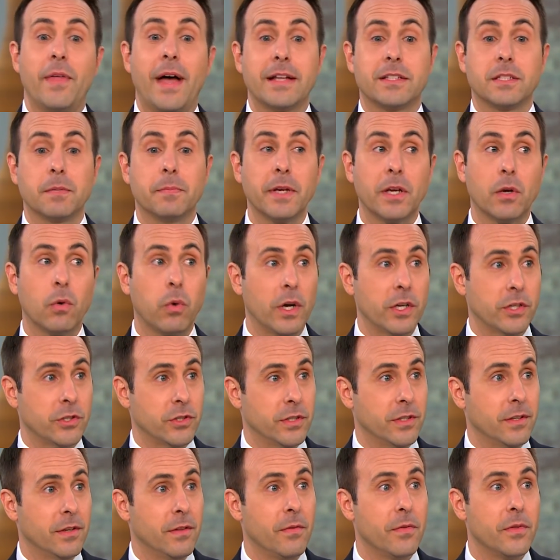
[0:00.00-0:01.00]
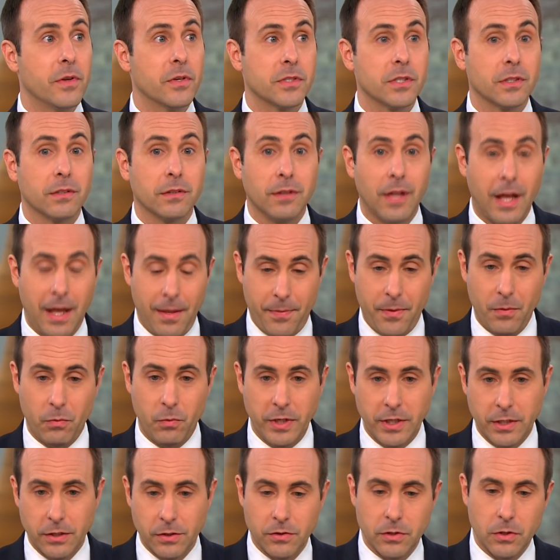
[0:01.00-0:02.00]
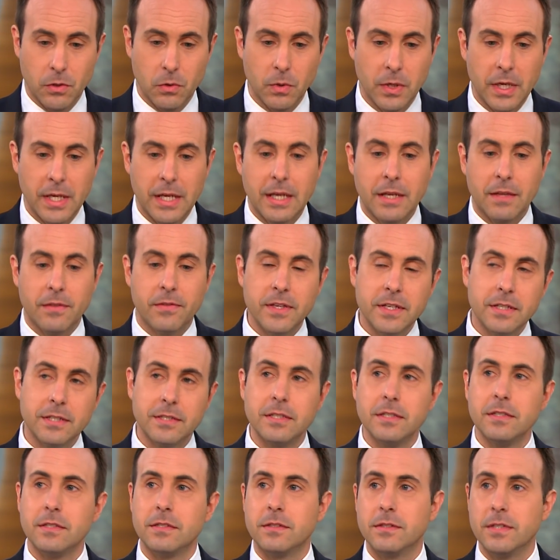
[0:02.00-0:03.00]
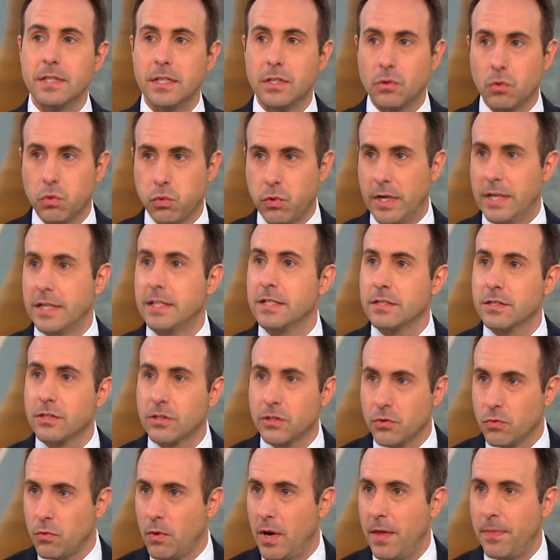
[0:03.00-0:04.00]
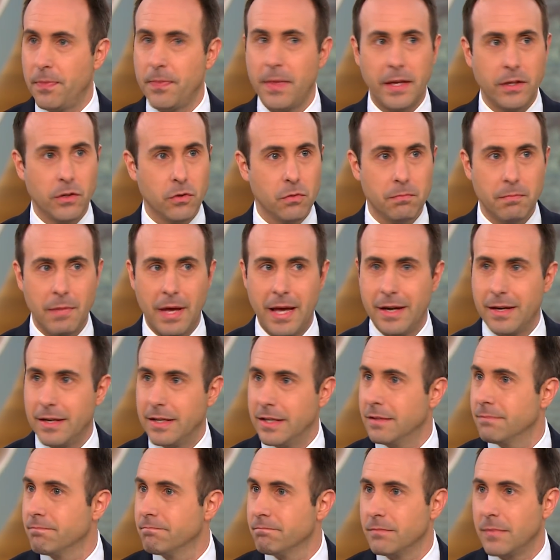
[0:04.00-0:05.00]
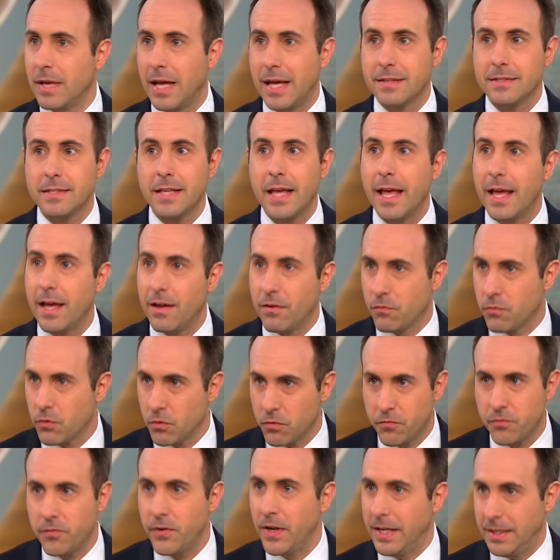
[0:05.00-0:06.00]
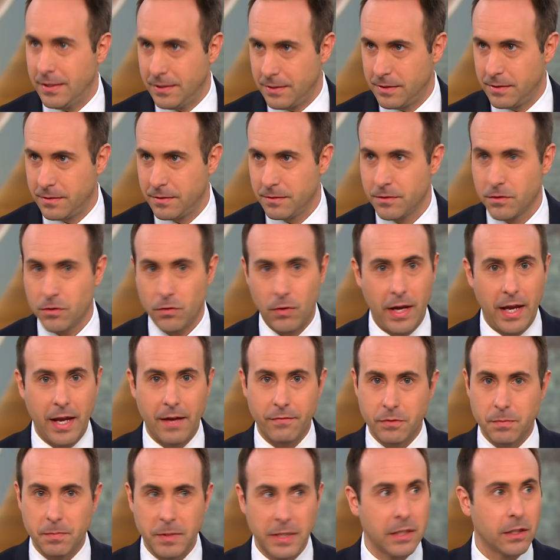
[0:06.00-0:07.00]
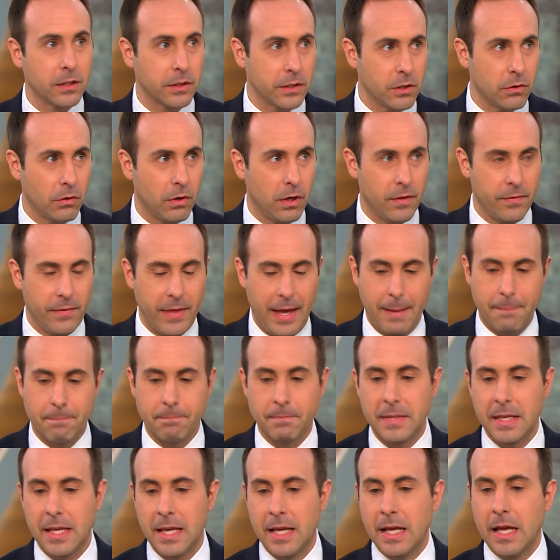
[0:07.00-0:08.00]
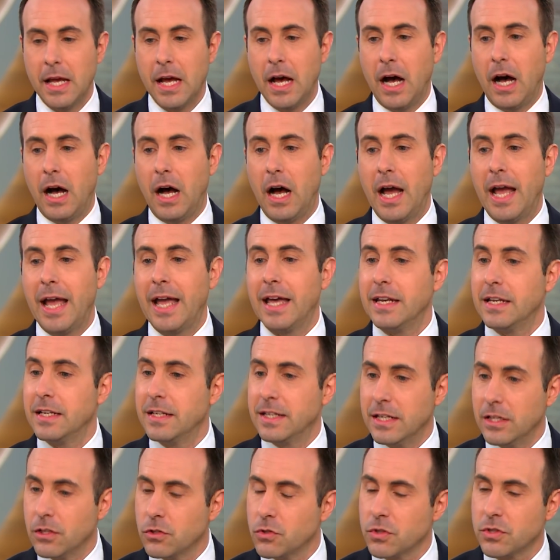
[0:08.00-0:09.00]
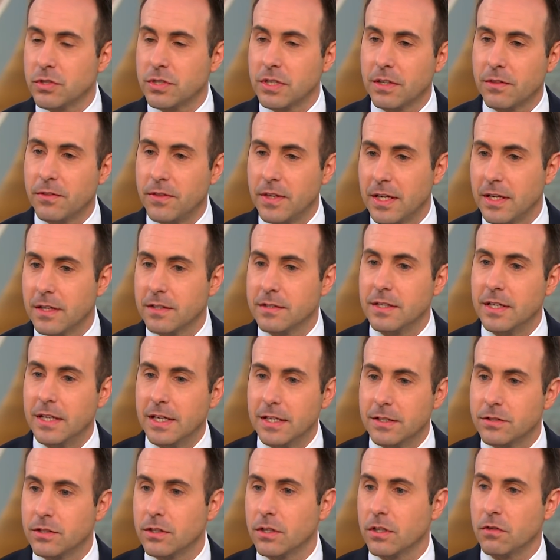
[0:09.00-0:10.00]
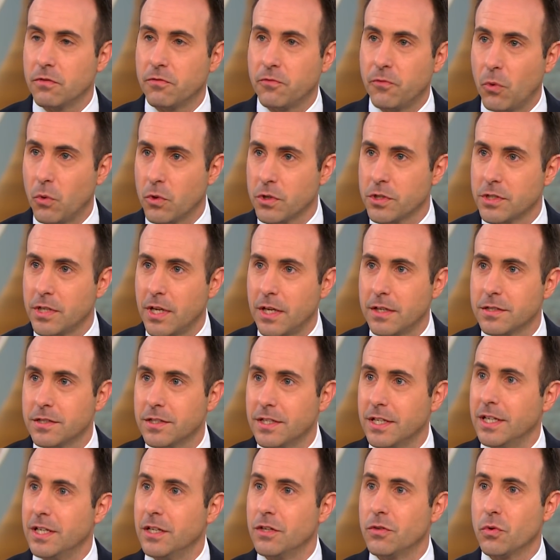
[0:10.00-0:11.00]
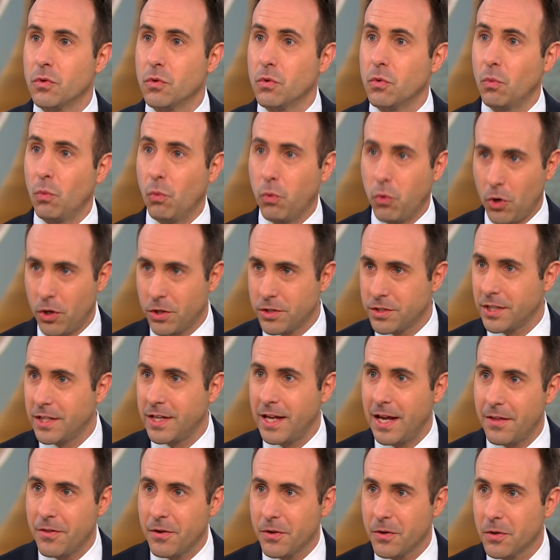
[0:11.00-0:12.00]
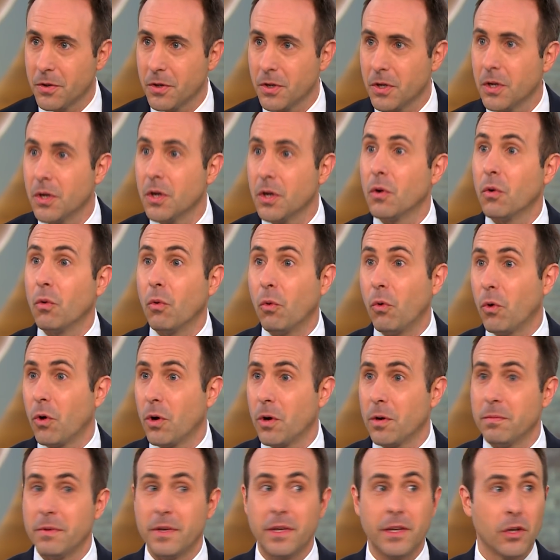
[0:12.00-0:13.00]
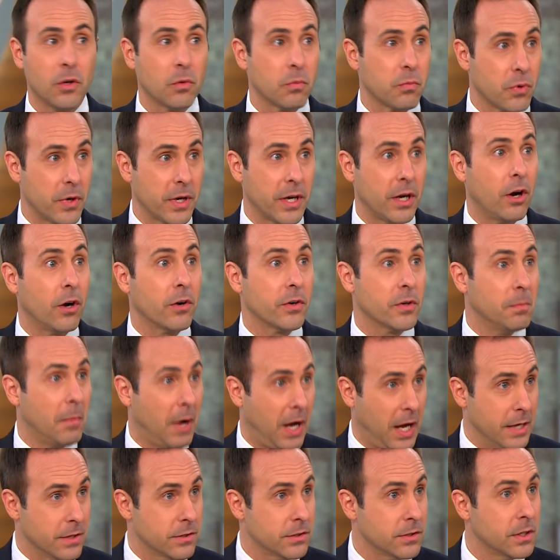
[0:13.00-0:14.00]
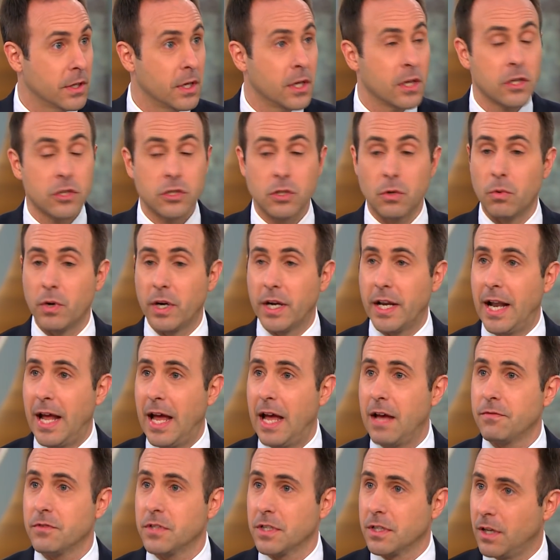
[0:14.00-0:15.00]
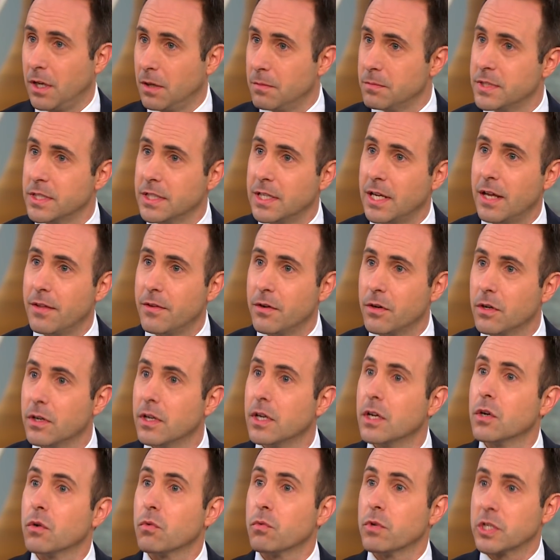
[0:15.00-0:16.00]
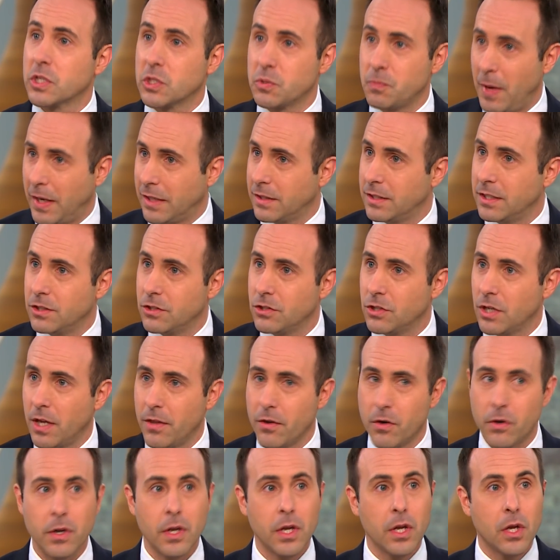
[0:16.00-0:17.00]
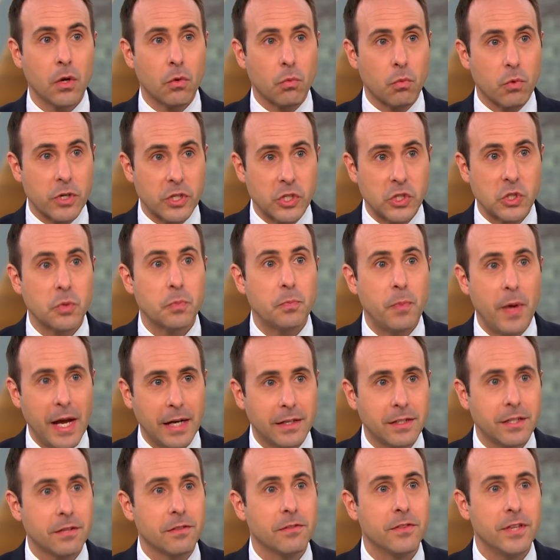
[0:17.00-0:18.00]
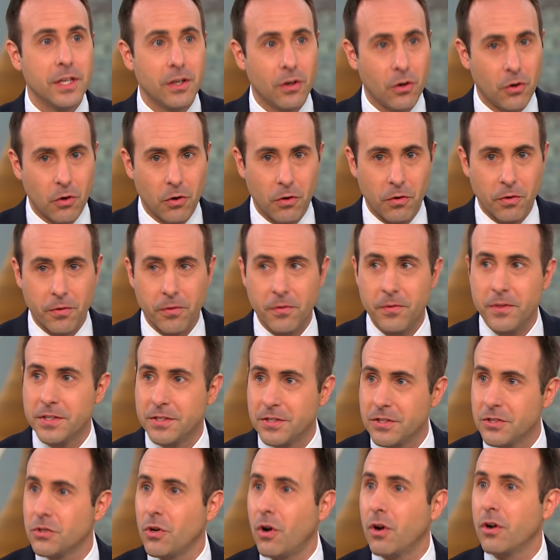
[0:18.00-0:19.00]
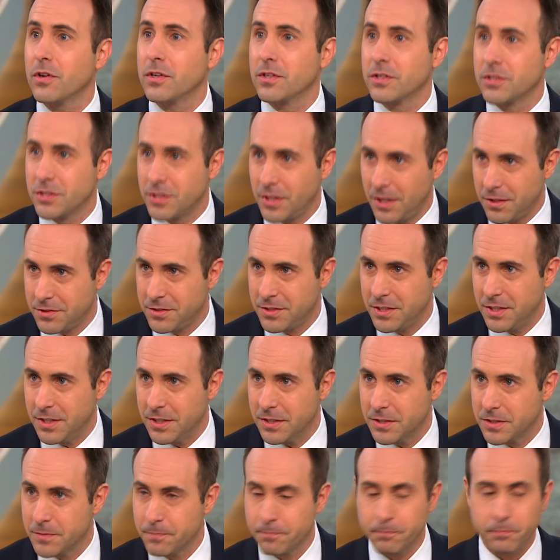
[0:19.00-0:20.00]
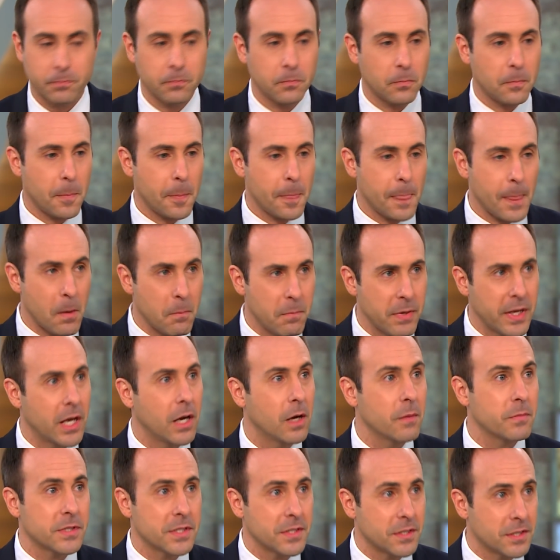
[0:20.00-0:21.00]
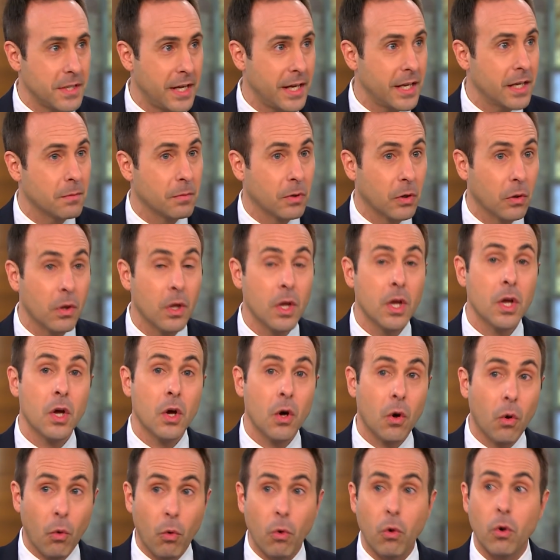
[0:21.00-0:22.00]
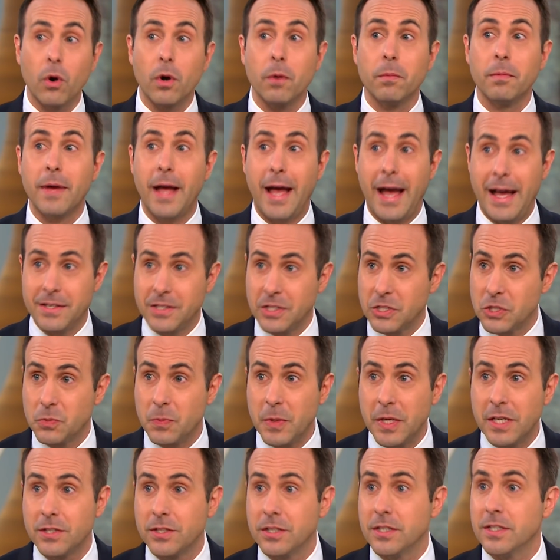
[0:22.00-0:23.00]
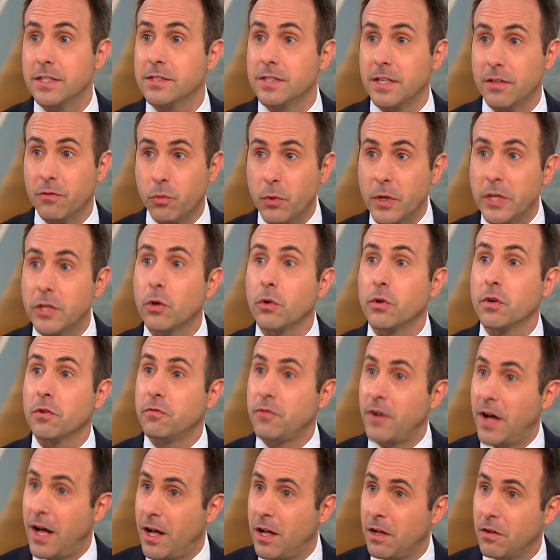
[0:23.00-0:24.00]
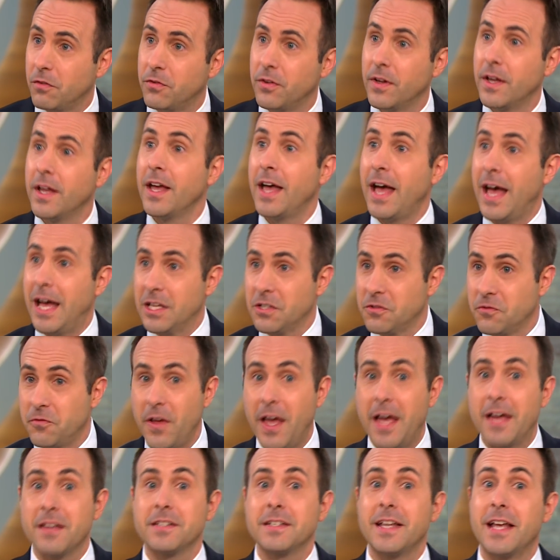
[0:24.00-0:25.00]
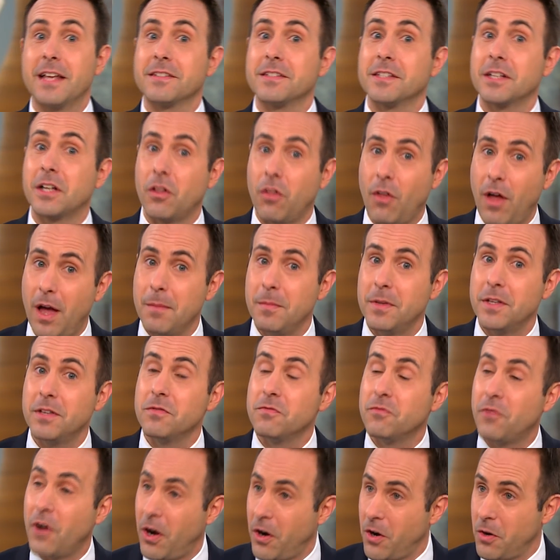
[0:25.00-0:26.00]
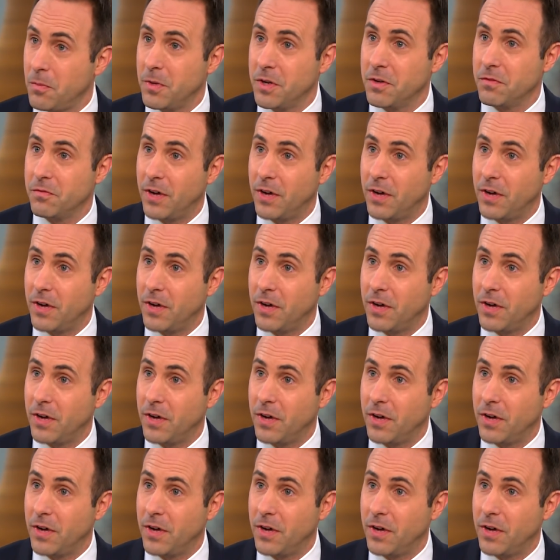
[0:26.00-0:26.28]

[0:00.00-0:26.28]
that's a big question. There's a lot that we can do. This is the greatest threat that humanity has ever faced, so I have to be clear on that. And the interesting thing is it's going to force us to either work together or it'll bring our demise. So we're going to have to come together, respect each other, respect the earth. This is our sustenance. Become sustainable, or as a species, if we don't evolve as fast as the climate environment